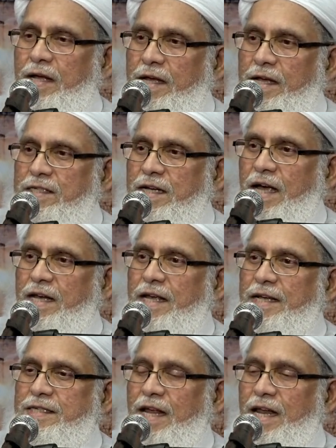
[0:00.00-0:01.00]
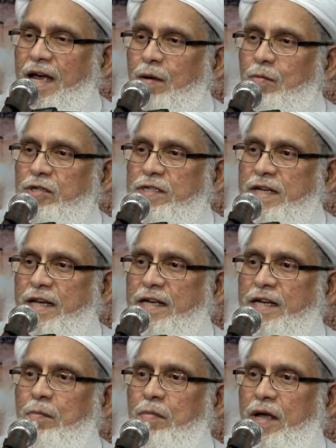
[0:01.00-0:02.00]
Isa alayhi salam was
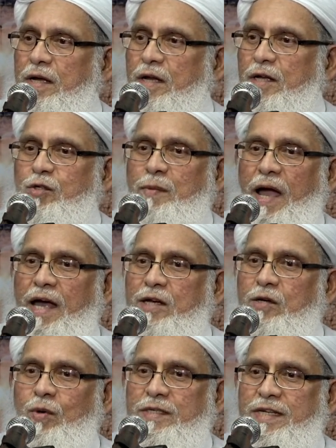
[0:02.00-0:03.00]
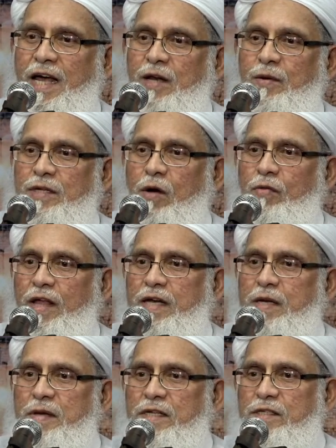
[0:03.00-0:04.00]
taken up by Allah subhanahu wa ta'ala without
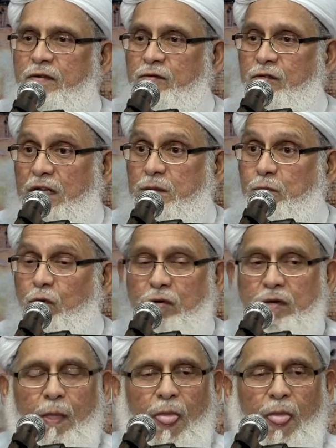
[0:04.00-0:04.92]
any means of transport.